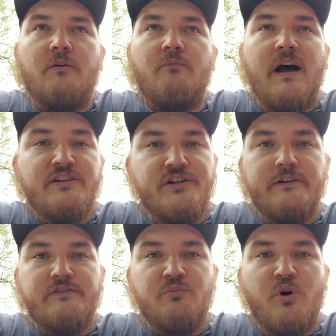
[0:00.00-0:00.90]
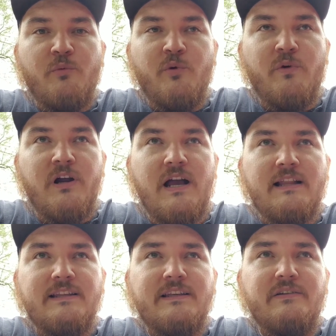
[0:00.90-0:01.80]
My sheriff's department where
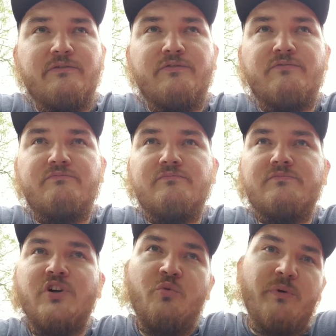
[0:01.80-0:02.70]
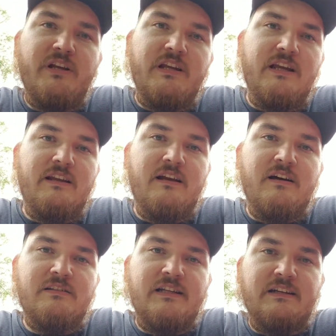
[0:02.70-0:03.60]
I live told me to get in
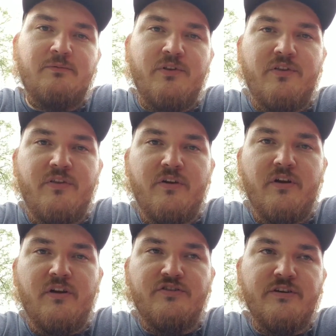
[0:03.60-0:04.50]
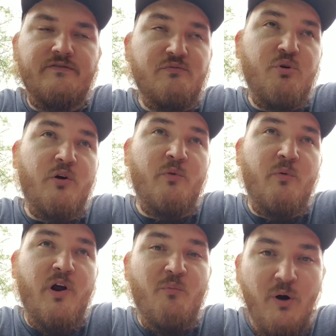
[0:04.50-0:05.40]
contact with the sheriff's
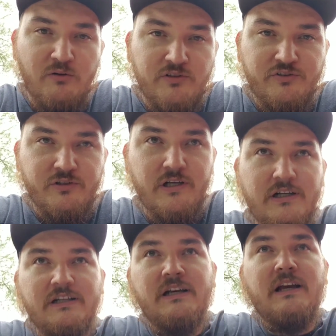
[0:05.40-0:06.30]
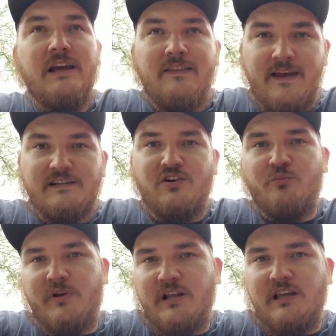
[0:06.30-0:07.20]
department where I bought the truck. They
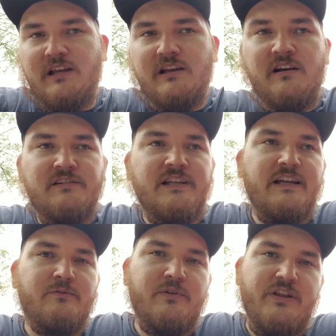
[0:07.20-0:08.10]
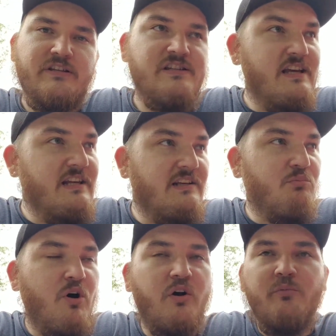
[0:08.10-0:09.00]
told me to get in contact with the city
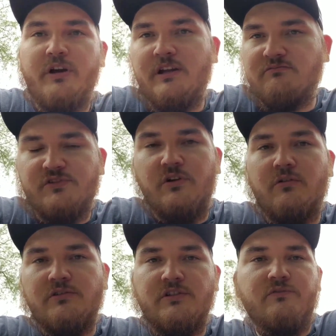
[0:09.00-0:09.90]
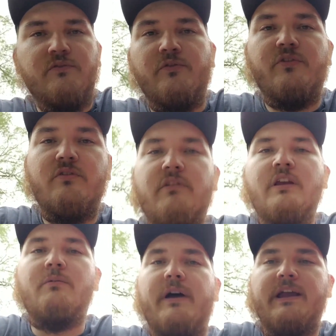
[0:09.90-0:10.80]
department, and so on and so forth.
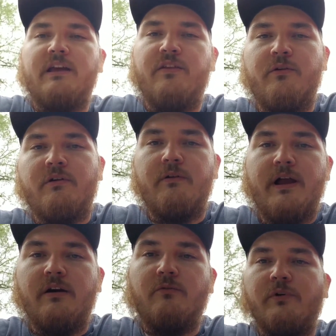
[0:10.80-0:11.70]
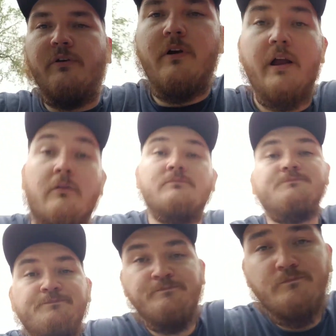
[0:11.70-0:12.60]
Anyway, the runaround went around.
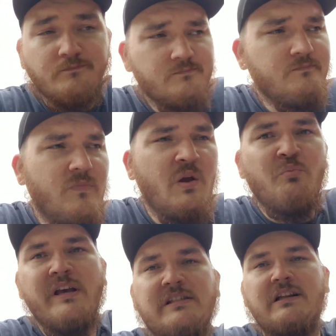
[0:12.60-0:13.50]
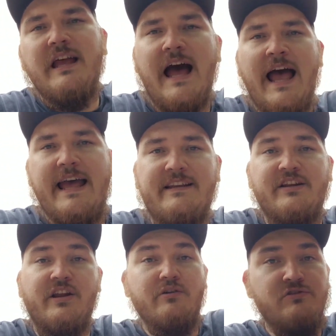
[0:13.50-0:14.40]
Basically, I had
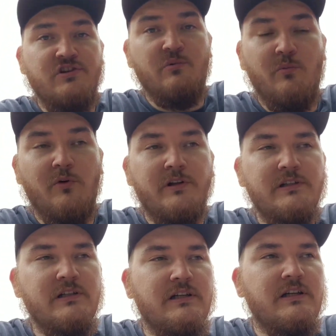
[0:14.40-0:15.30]
to know someone